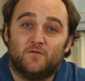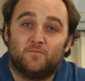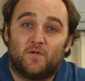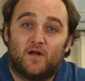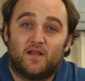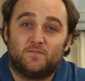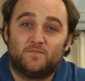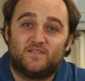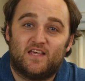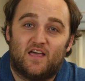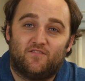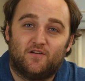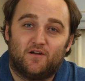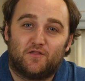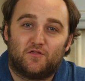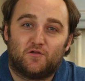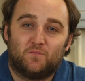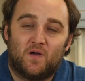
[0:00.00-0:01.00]
my name is
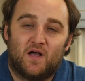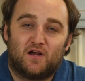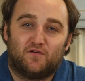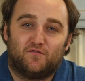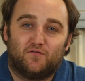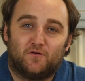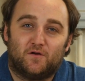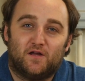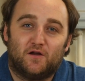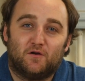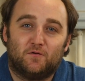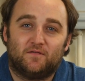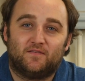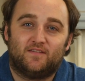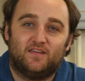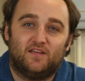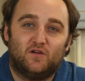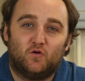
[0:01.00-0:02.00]
Devin, a thermographer here
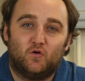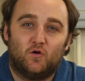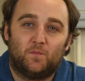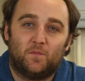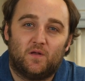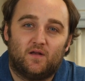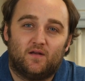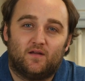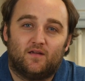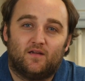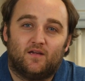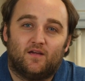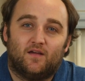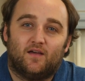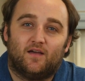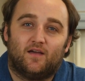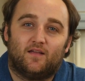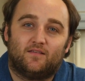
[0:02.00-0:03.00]
with TEquipment,
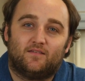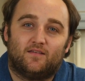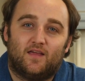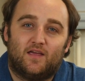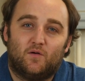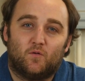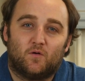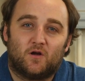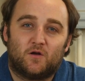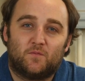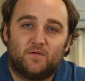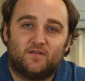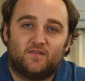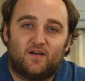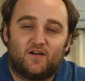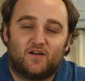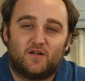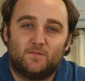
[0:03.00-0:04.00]
and today we're going to be
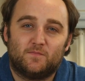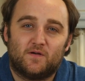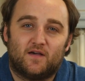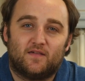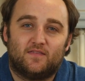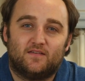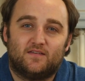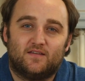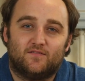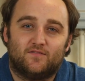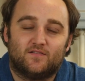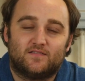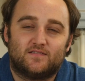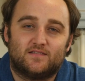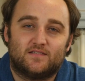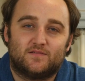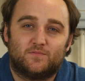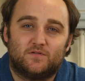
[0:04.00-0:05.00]
talking about the
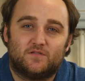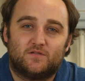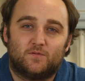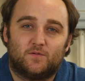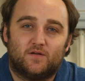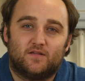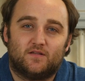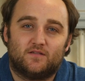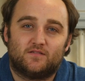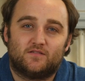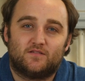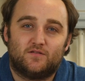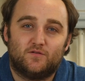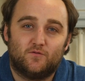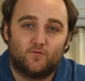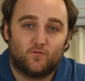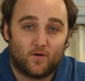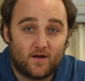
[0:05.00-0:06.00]
differences between
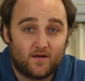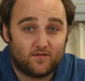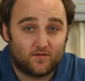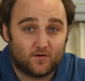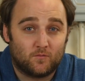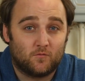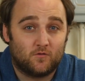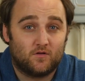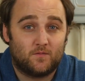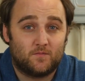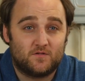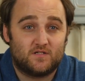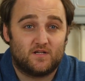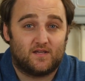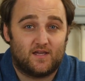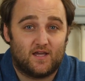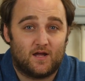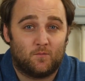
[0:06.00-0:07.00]
two great thermal
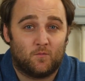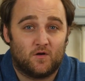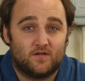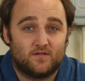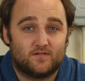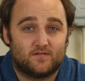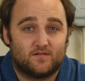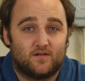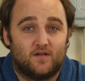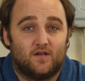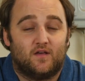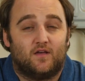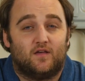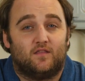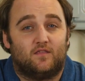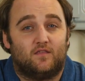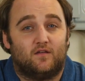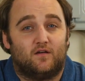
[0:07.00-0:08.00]
imaging cameras,
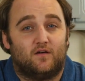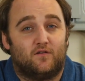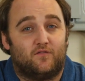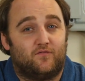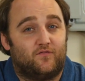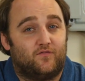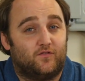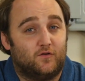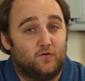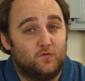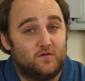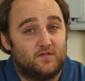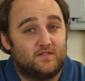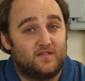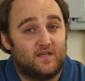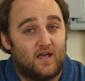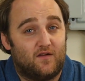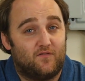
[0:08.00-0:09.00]
the Fluke
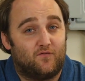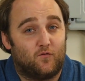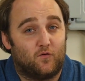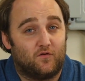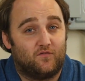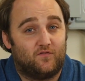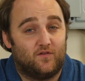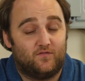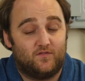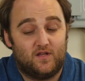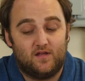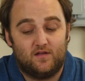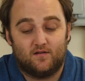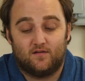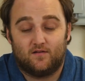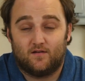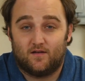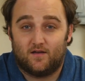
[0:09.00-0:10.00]
TI-450
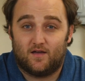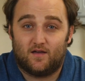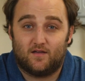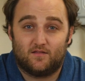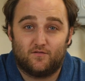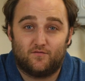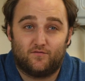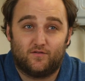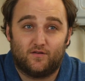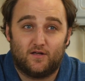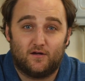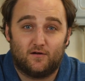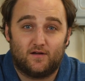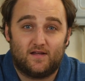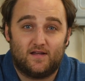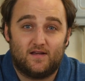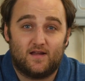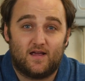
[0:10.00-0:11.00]
and the FLIR
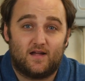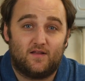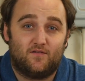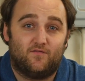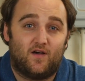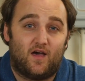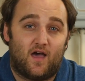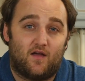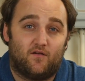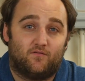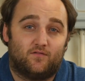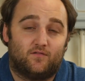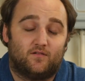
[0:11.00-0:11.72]
E95.